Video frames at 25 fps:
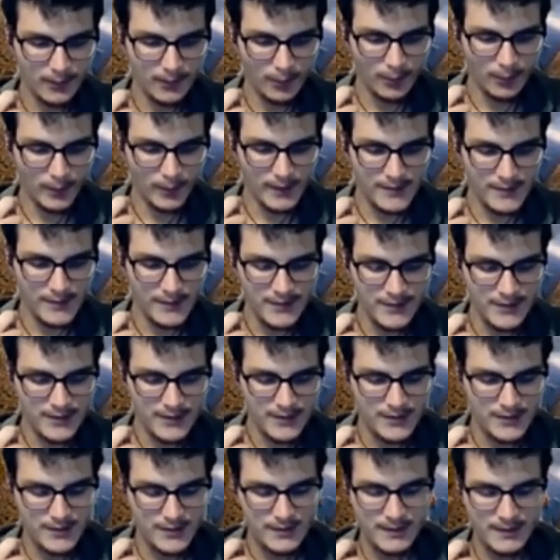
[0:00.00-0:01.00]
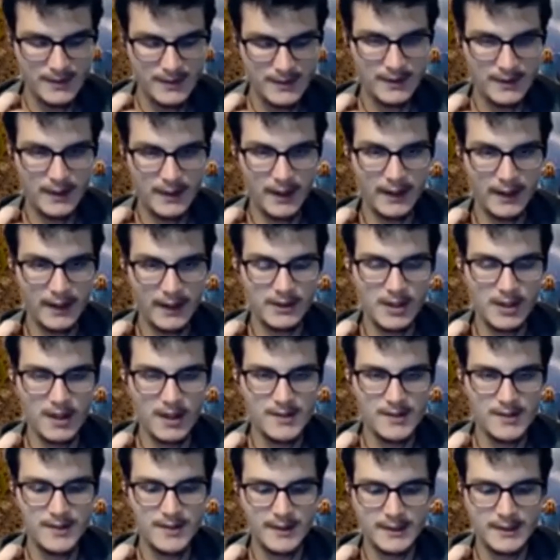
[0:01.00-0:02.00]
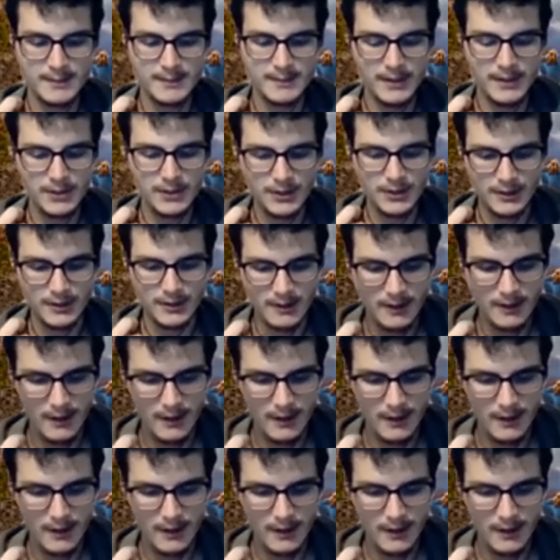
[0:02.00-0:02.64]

it's just in constant expansion.